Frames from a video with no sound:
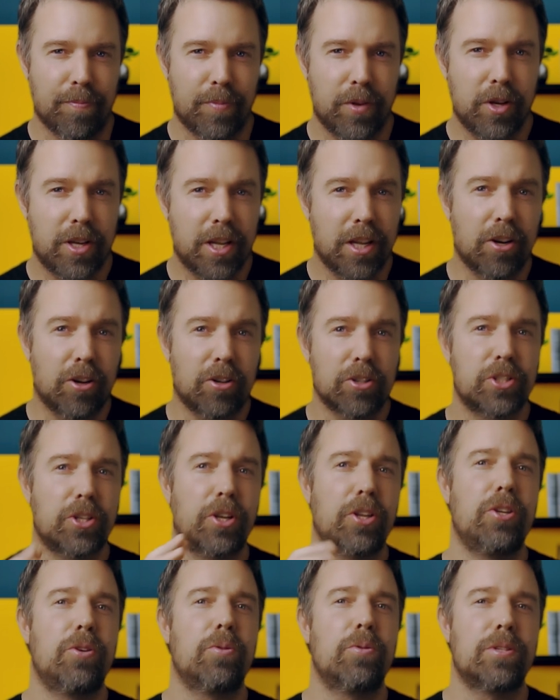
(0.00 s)
You can also
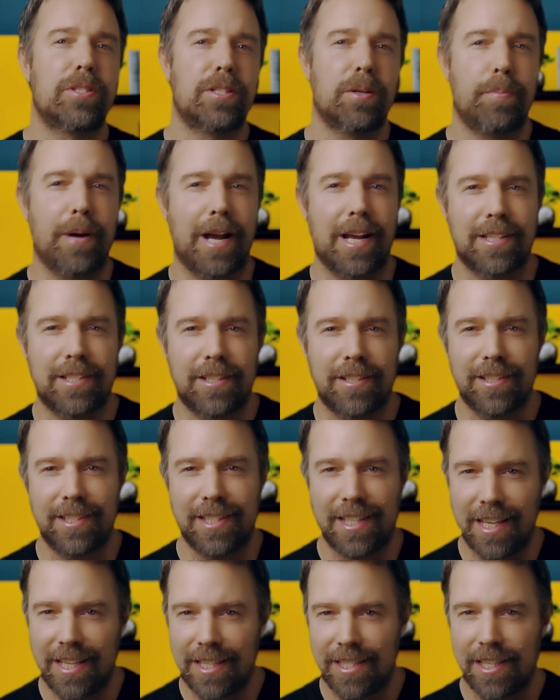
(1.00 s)
use the
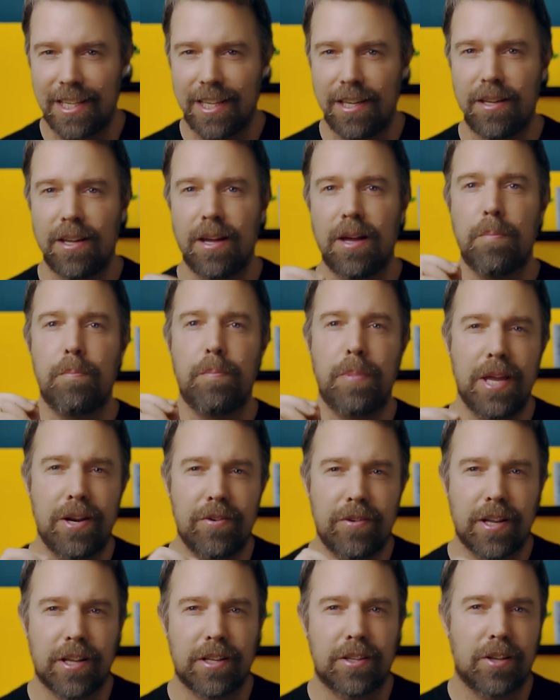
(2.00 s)
pattern DT
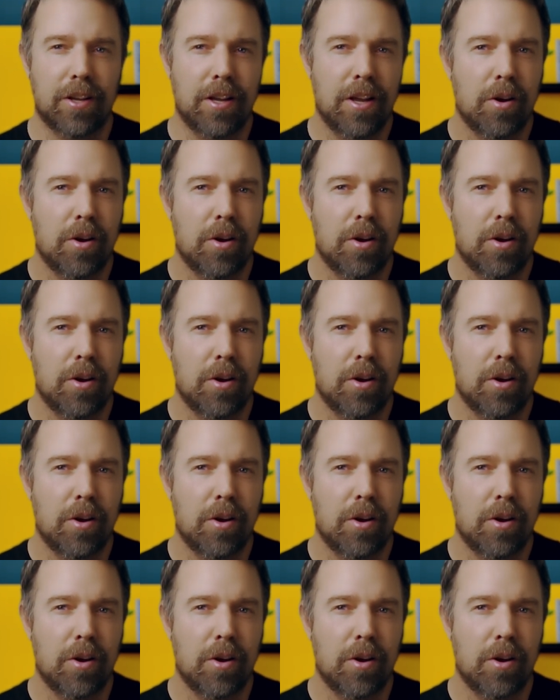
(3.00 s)
period,